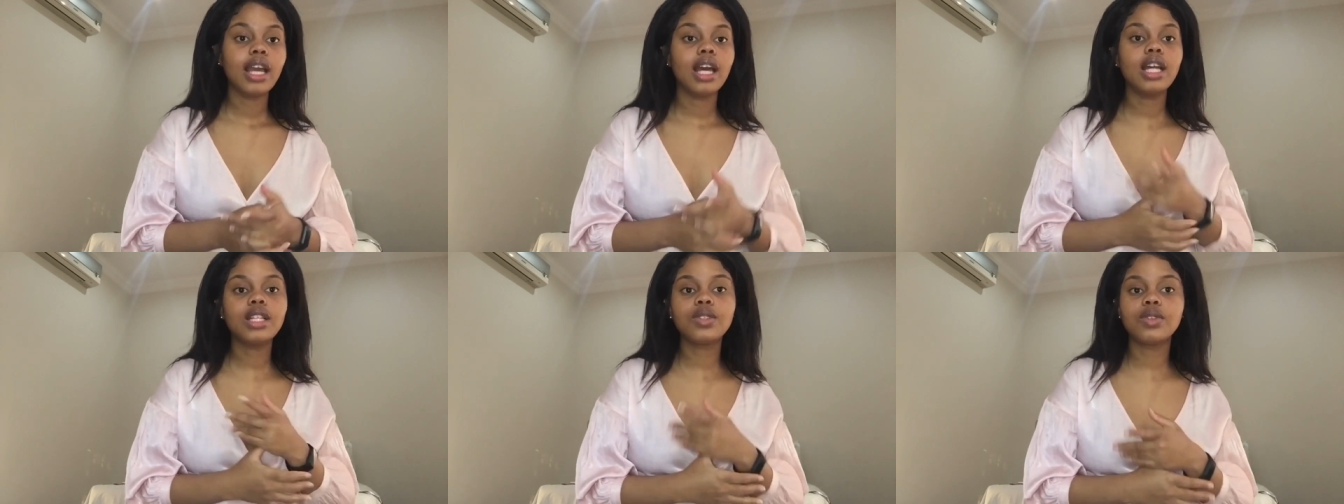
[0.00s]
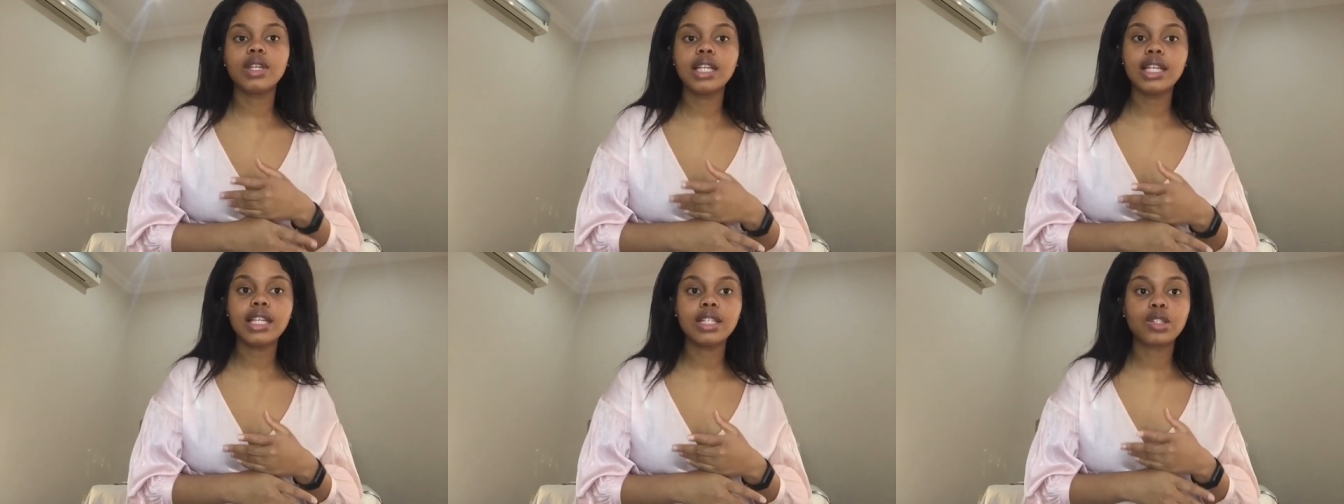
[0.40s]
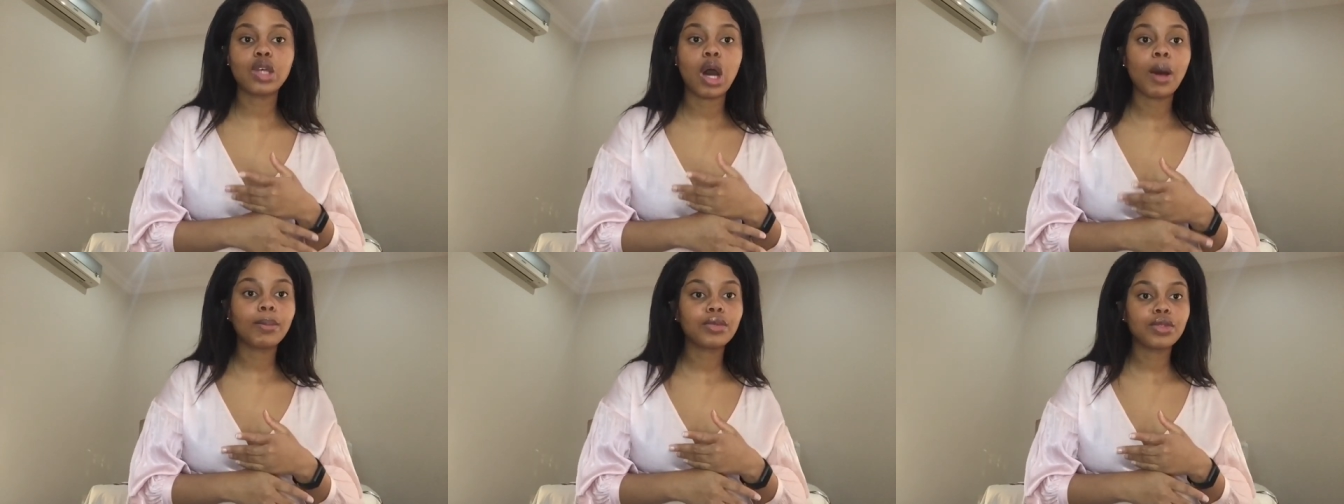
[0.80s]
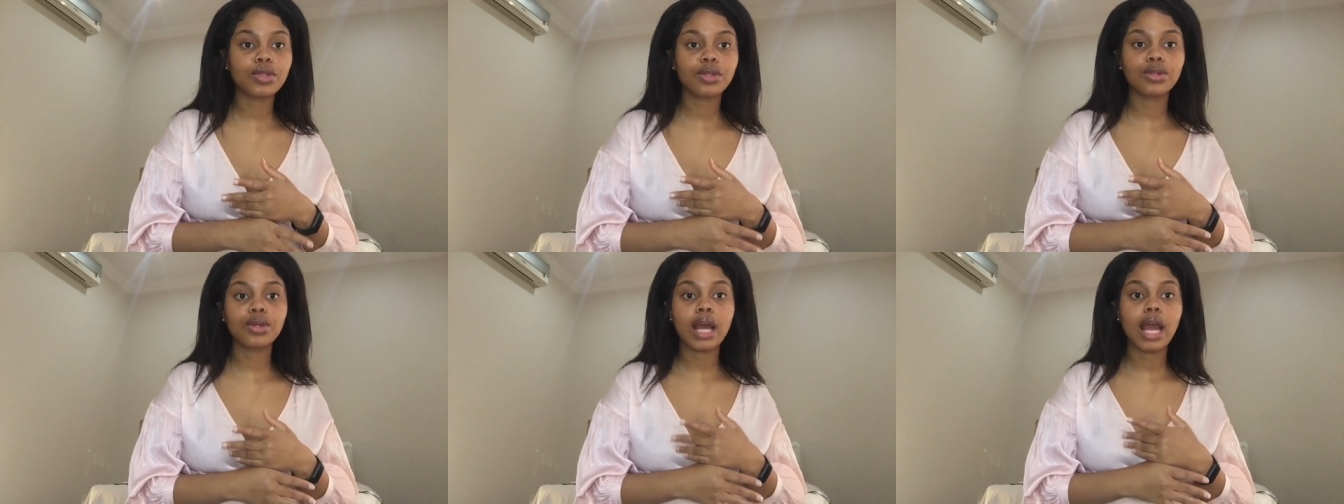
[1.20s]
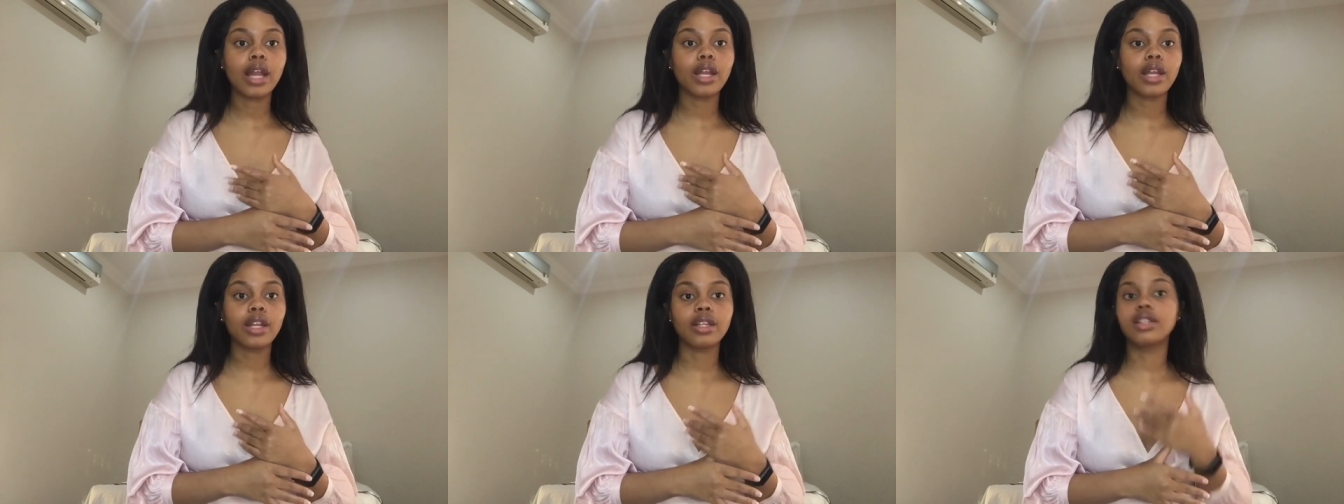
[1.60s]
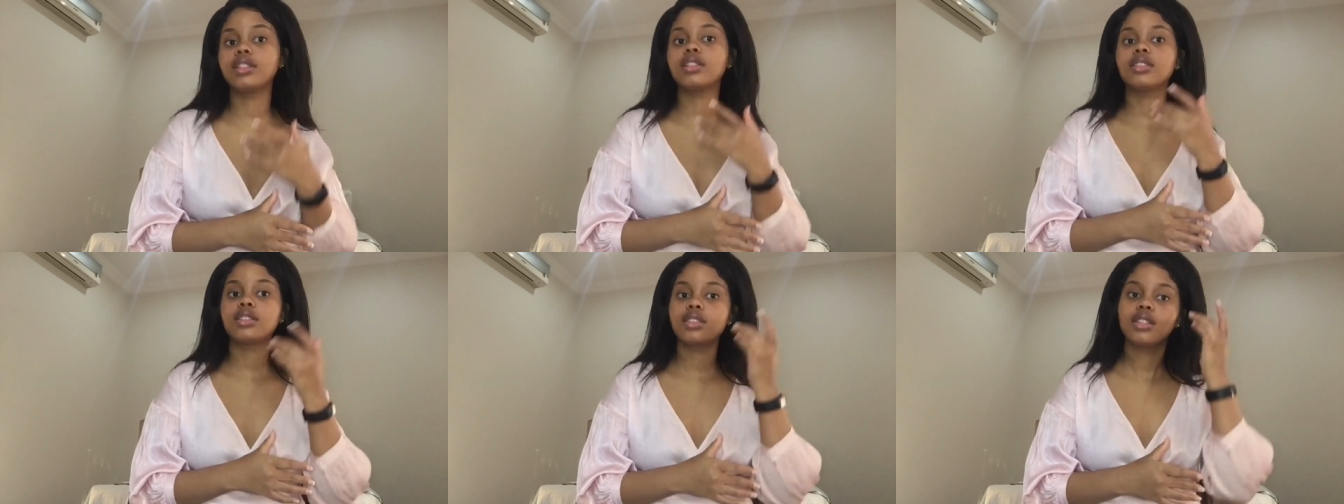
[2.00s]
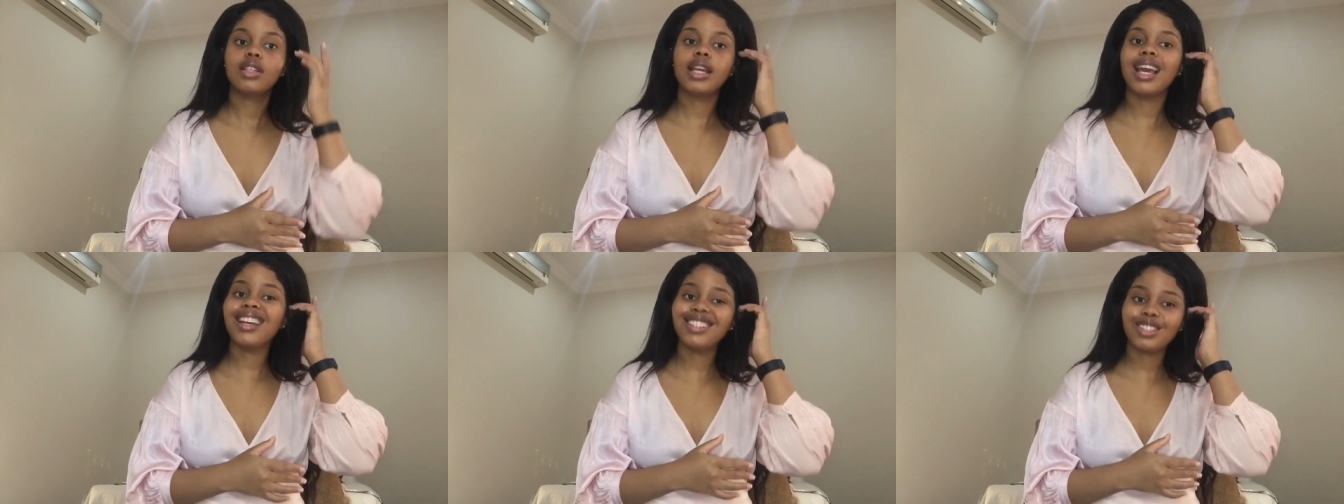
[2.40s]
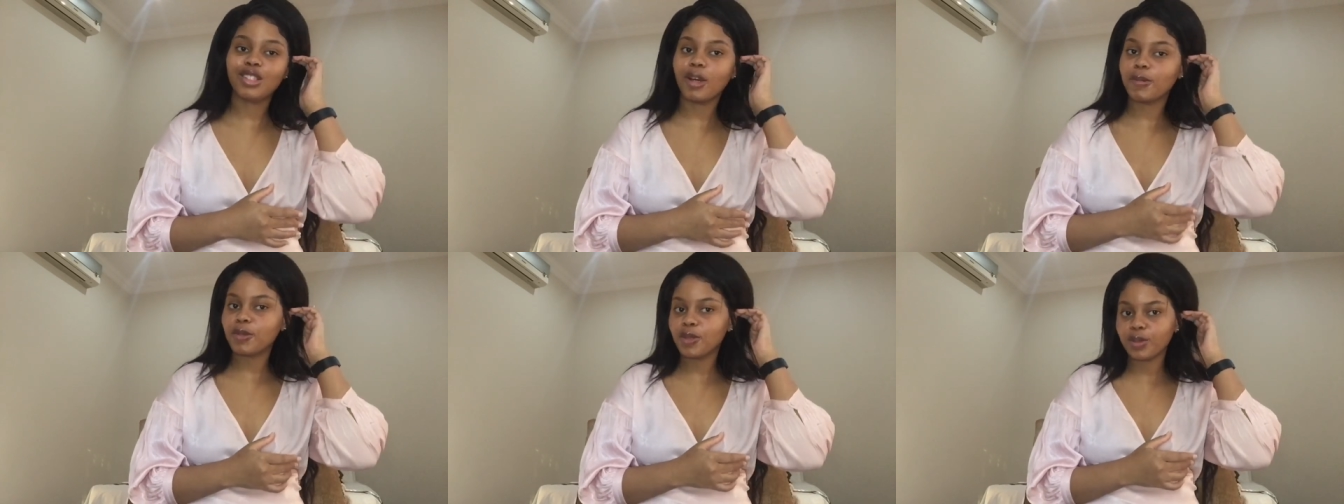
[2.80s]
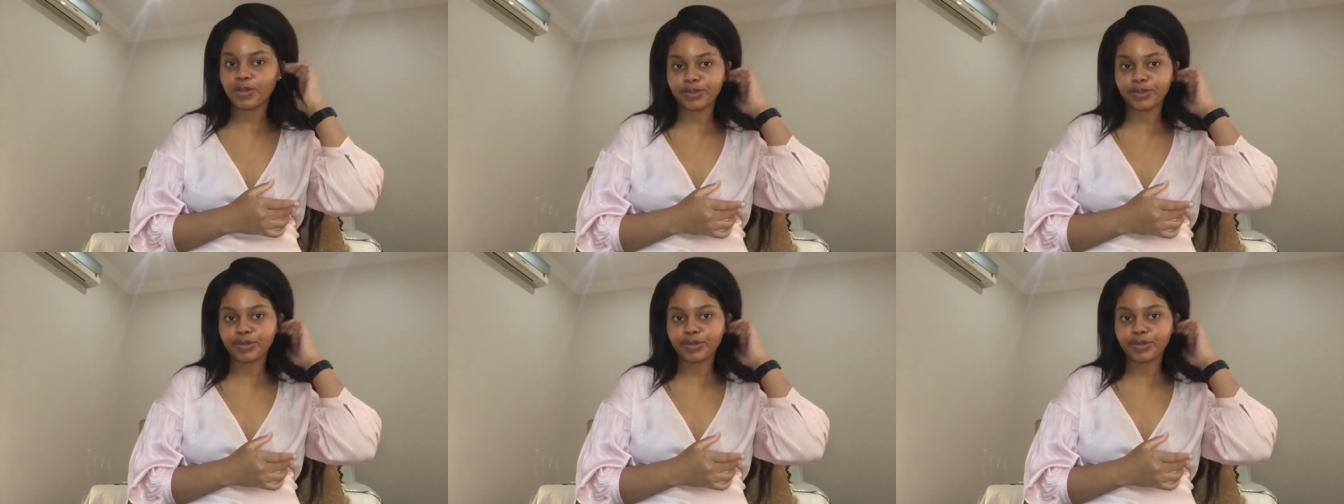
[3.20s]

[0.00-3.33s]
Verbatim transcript: it's really top two and yeah it's top two